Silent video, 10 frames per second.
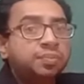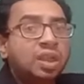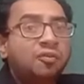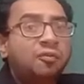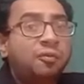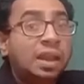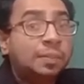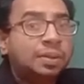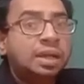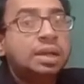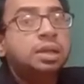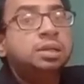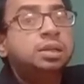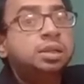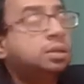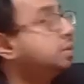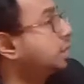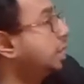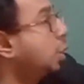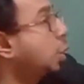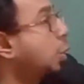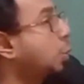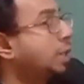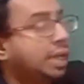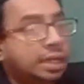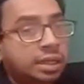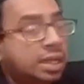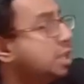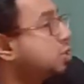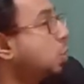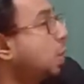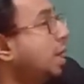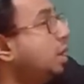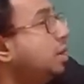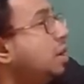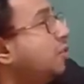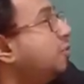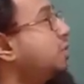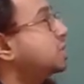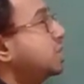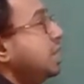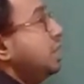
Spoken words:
flipped, turned, rotate. So here, first thing,